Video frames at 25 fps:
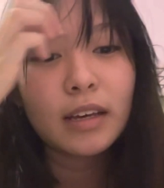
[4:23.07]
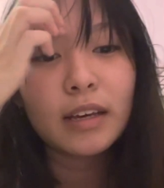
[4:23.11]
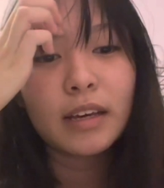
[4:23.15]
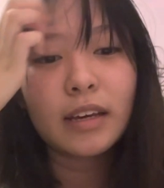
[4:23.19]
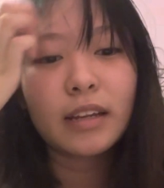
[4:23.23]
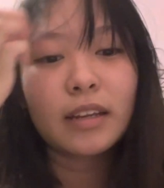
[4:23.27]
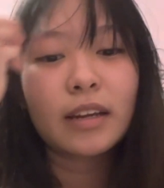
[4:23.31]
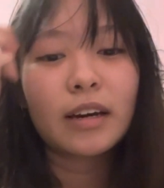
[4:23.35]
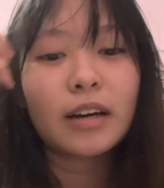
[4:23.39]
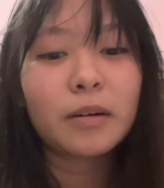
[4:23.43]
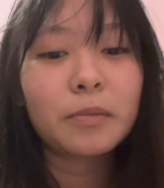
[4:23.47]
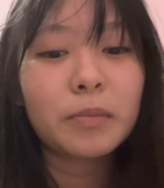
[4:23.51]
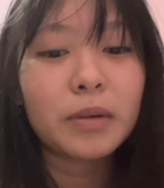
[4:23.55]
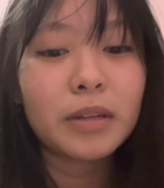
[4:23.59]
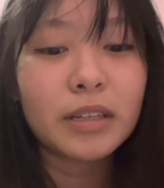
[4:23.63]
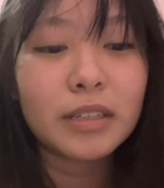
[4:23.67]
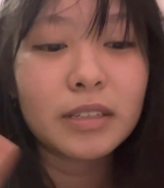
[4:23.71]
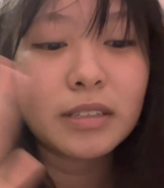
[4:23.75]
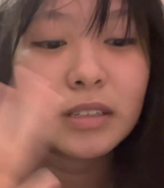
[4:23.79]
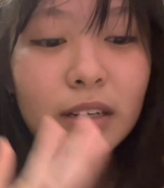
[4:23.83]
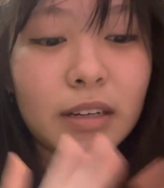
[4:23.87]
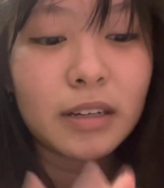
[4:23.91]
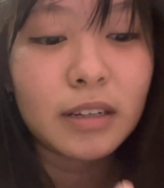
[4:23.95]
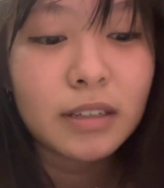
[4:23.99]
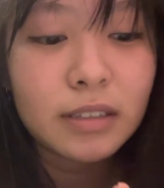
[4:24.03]
And how many
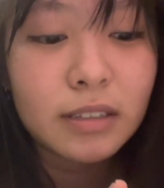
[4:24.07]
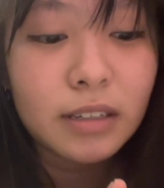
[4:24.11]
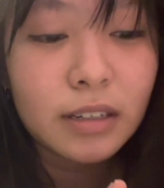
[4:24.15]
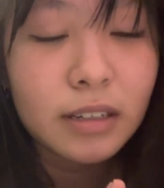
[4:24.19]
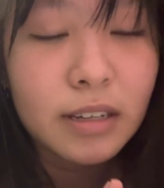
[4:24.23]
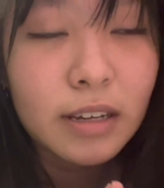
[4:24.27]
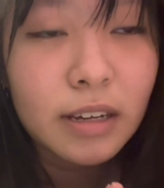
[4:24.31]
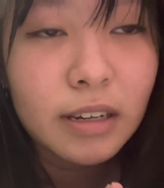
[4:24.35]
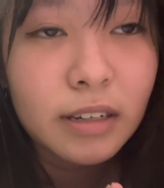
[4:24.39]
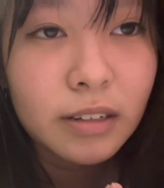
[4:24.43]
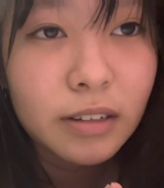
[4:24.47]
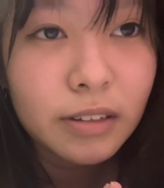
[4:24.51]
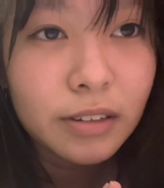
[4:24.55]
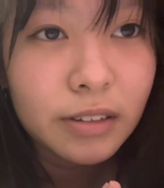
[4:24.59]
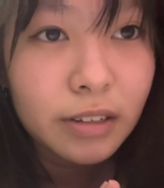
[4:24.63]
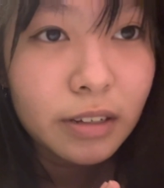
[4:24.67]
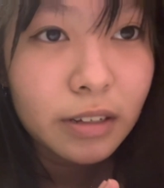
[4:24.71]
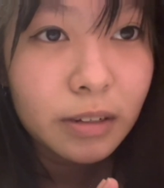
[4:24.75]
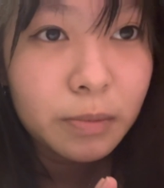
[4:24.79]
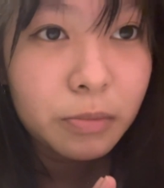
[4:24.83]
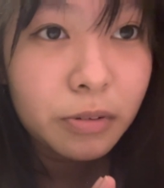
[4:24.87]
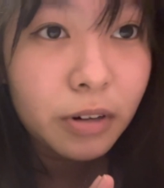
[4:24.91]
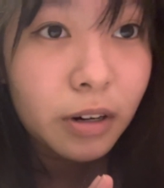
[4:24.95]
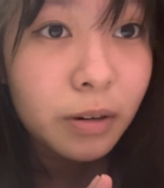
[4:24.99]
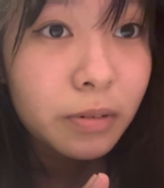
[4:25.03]
seconds are there in a day?
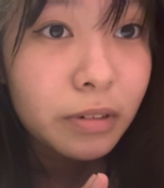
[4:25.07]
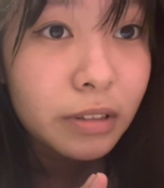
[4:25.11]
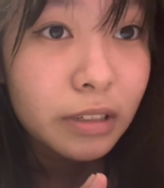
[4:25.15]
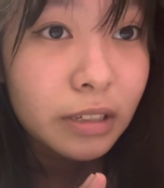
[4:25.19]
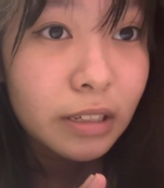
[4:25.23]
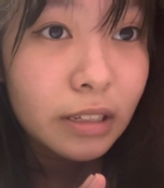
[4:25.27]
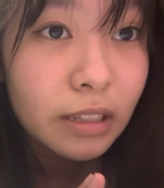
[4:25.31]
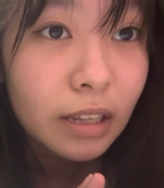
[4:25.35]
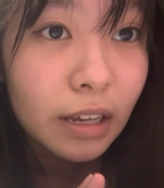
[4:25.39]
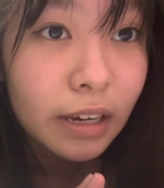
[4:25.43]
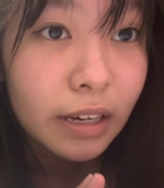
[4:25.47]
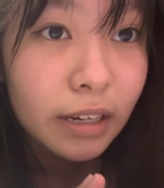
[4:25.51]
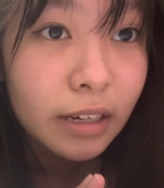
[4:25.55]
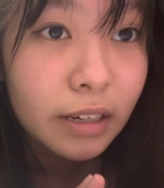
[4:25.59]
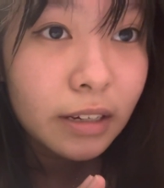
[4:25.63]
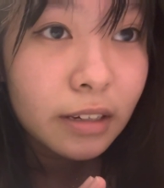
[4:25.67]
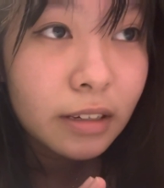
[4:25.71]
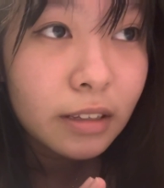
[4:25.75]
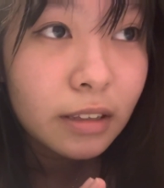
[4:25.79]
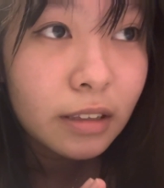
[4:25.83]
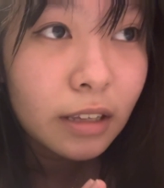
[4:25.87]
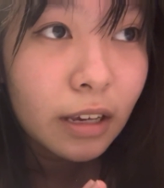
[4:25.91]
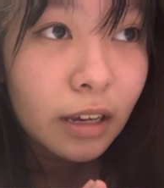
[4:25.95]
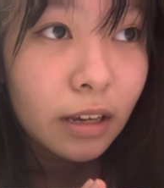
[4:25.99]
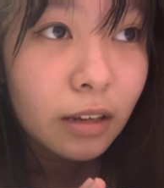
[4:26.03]
Probably like
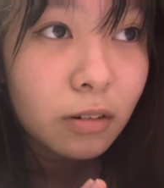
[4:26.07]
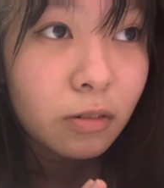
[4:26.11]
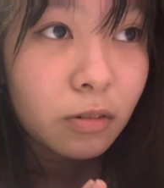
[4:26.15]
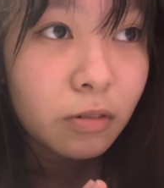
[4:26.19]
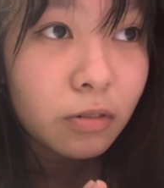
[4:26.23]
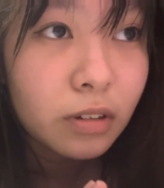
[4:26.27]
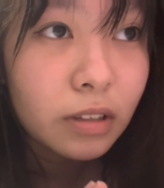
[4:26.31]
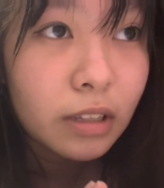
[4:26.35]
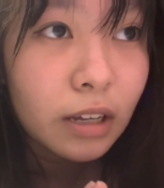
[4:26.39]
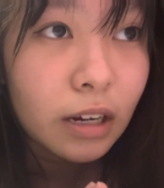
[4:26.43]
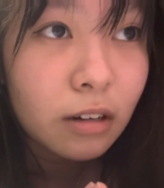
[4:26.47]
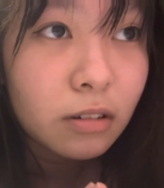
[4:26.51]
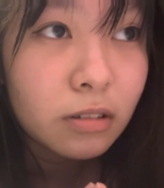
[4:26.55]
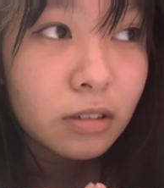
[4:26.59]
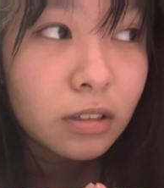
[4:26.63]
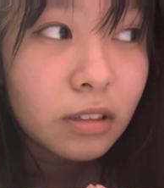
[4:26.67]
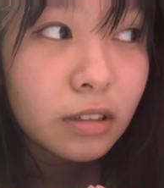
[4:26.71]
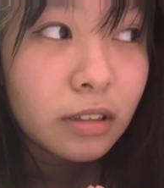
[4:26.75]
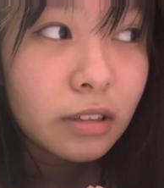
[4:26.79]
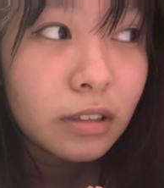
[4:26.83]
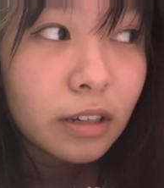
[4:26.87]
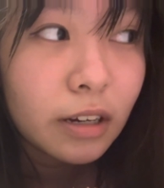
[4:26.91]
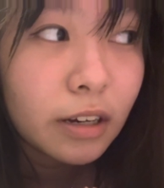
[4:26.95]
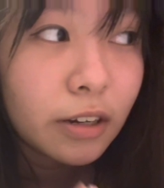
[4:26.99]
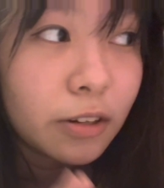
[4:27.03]
10 over 1000,
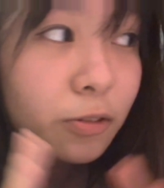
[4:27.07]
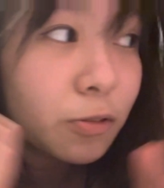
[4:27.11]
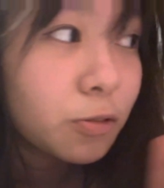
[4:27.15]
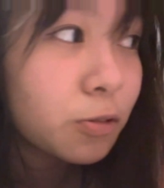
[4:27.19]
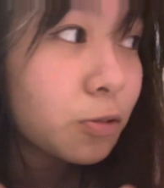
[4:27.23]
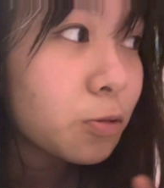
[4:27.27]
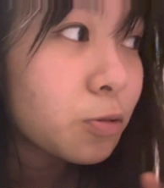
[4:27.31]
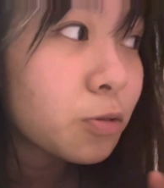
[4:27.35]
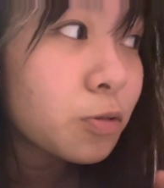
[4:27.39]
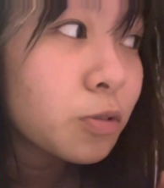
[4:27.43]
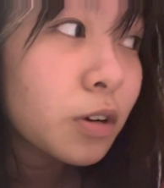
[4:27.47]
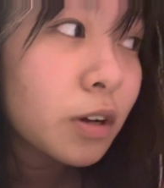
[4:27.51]
I don't know.